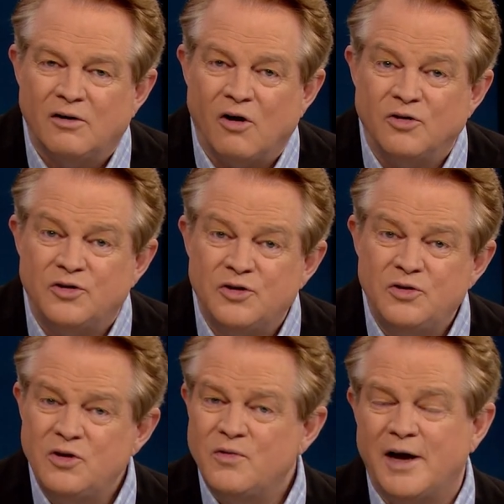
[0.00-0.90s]
Or do
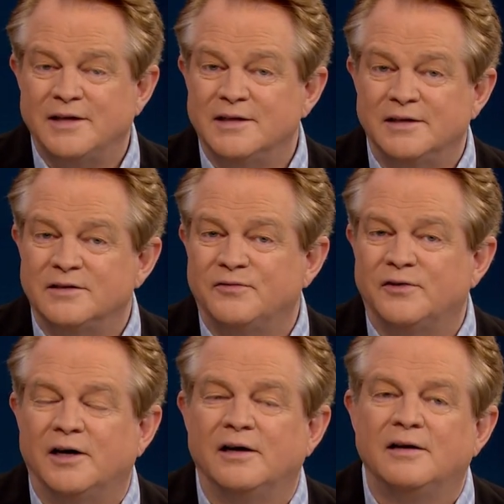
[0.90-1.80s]
you
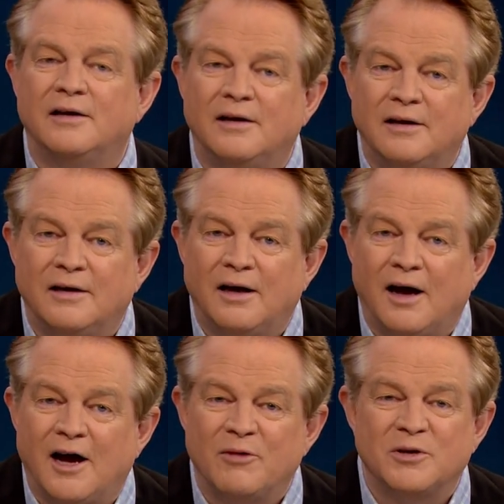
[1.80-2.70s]
identify?
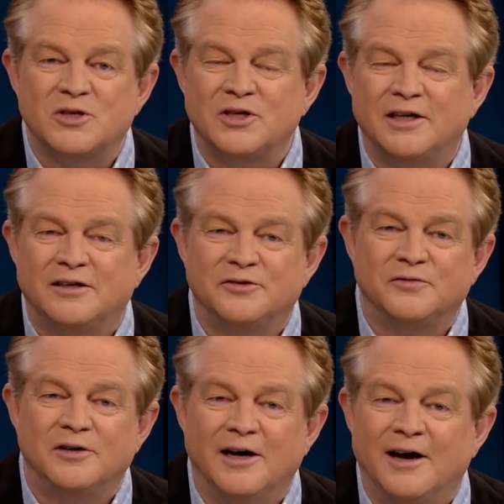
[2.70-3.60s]
I'm a child
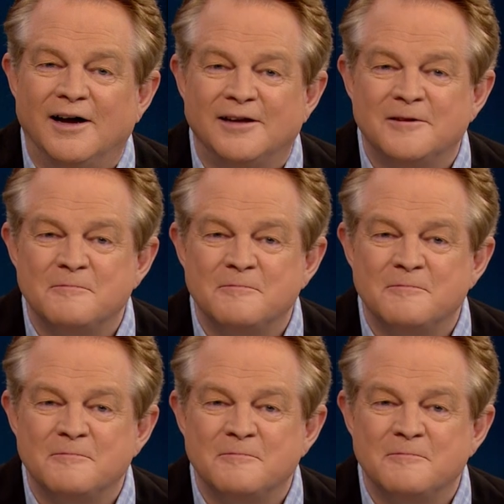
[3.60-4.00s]
of God.